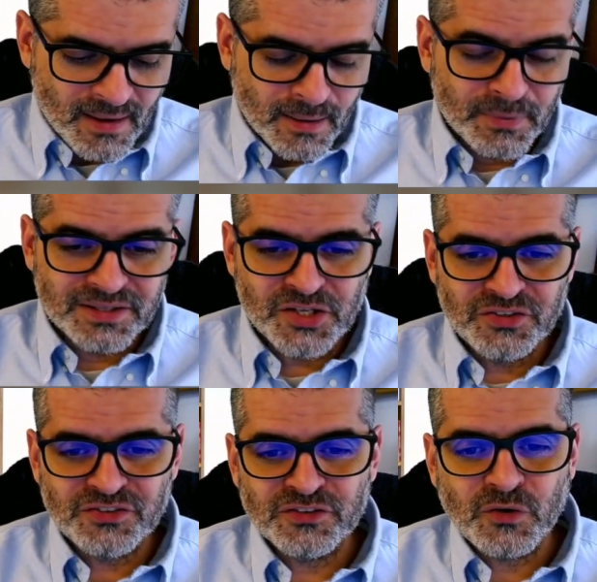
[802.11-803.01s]
But this
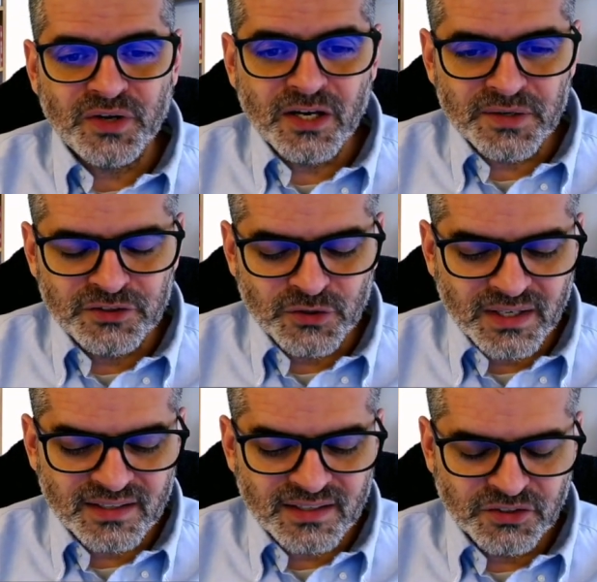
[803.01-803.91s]
isn't coherent. You
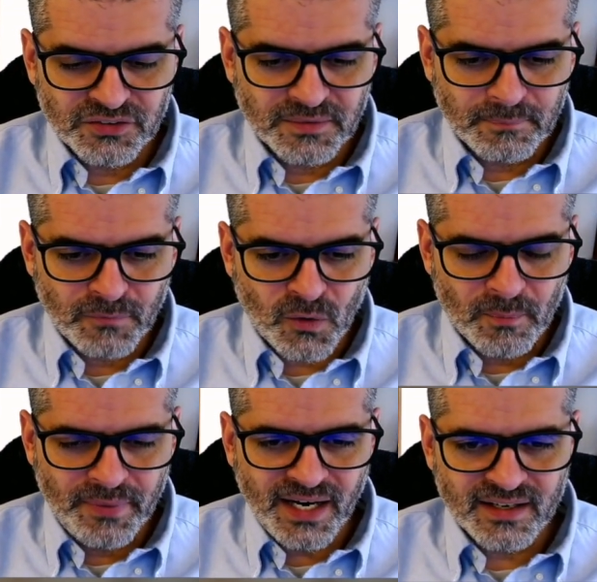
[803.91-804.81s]
can't
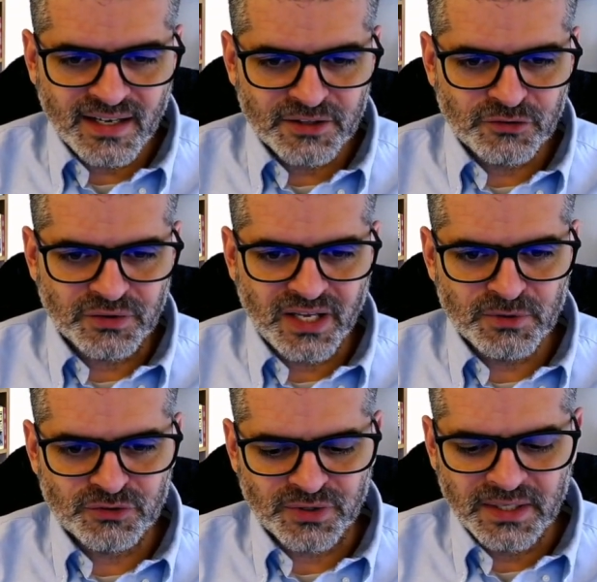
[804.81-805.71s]
compare that to
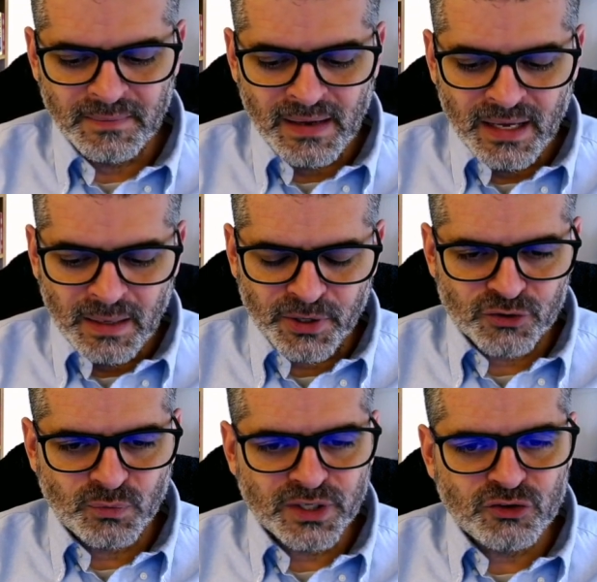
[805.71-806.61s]
chemistry,
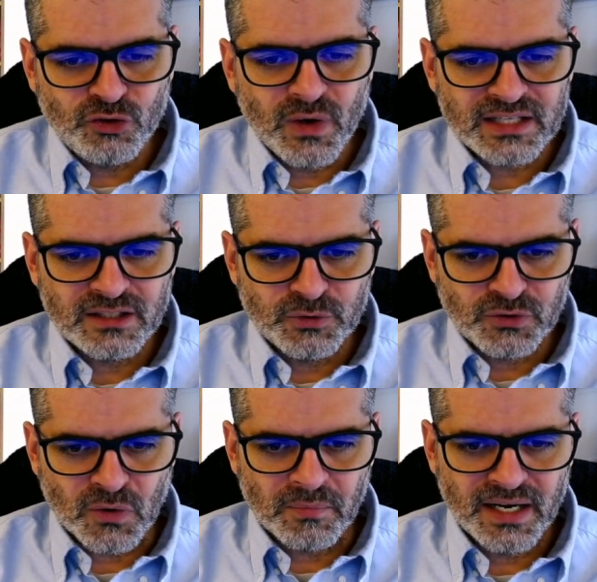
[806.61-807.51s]
because when two atoms
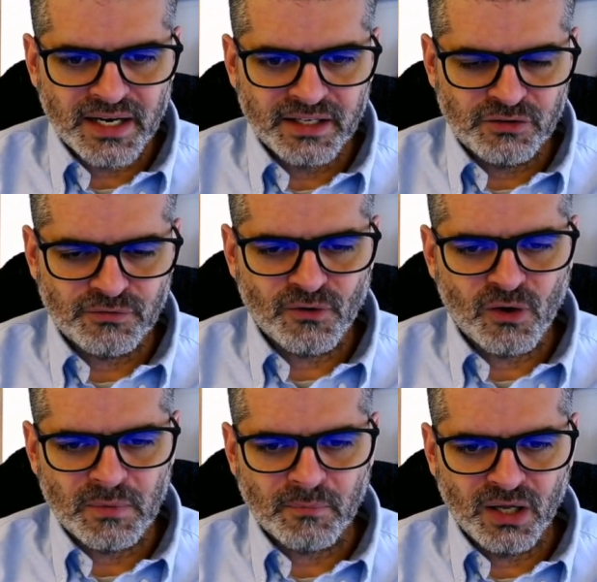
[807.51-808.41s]
combine to
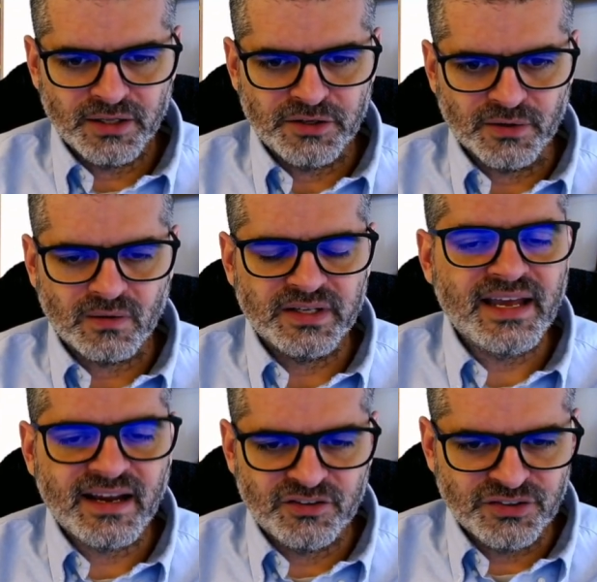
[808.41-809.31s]
form a molecule,
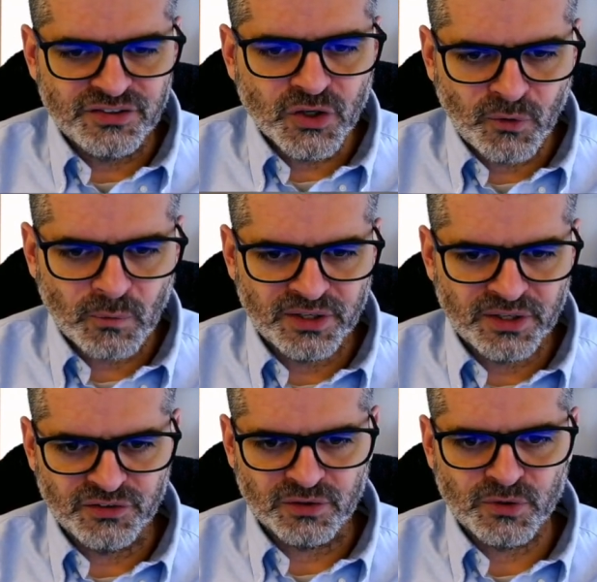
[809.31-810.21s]
yes, new
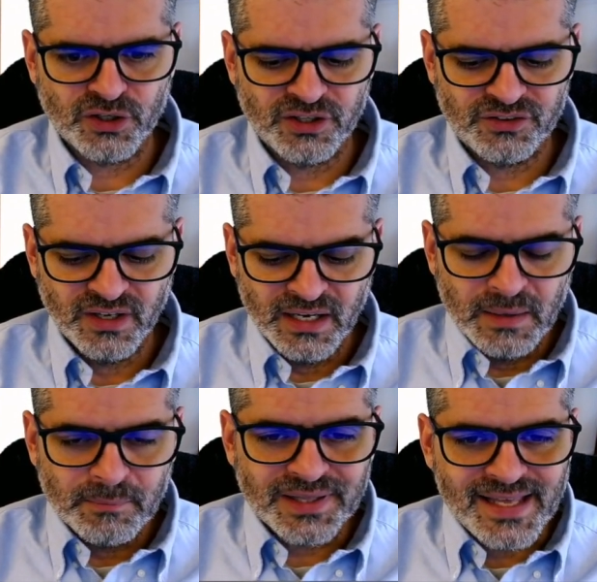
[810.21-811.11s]
properties emerge,
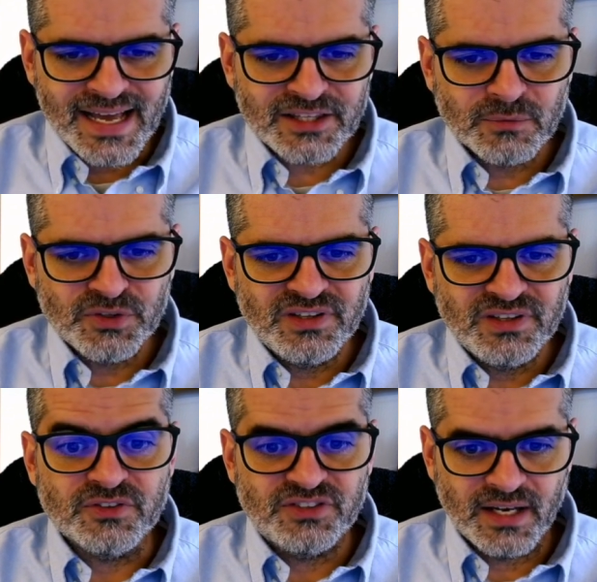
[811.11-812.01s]
but the atoms
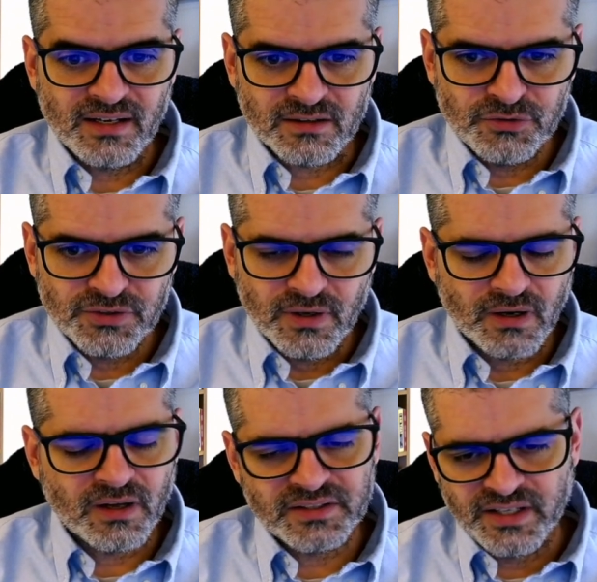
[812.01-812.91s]
themselves,
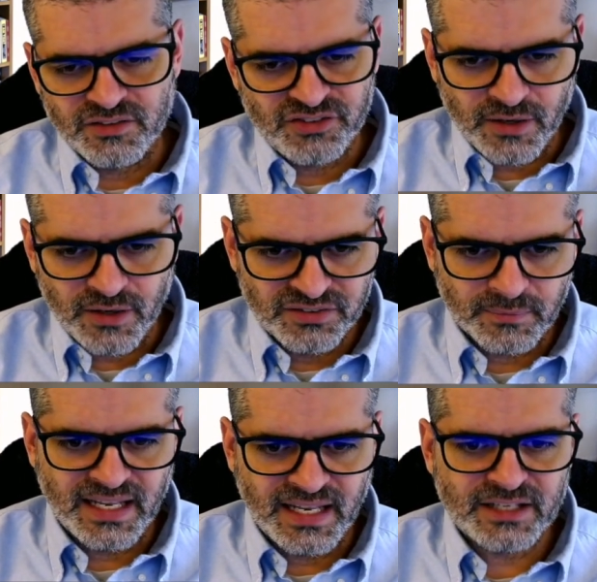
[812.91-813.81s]
other than sharing
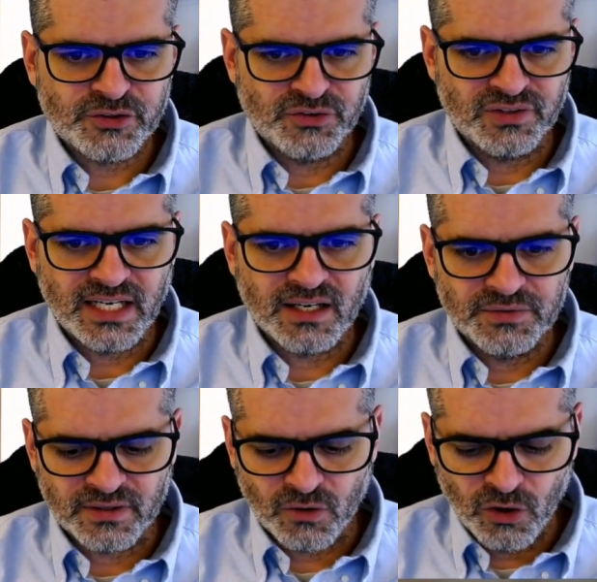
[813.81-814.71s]
some electrons on the
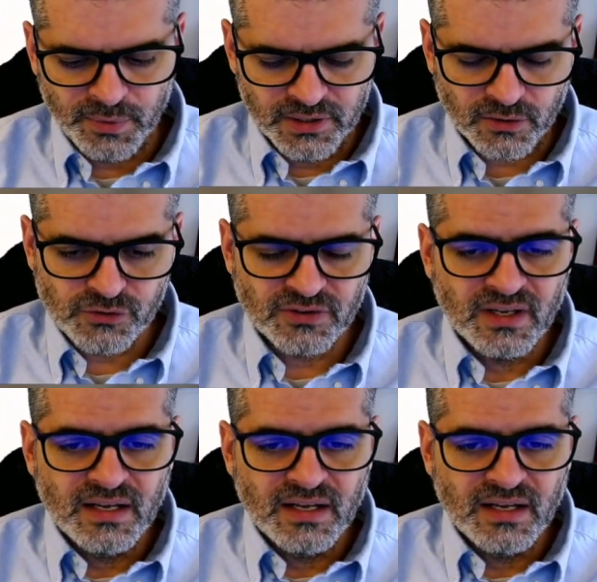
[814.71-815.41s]
outer orbitals,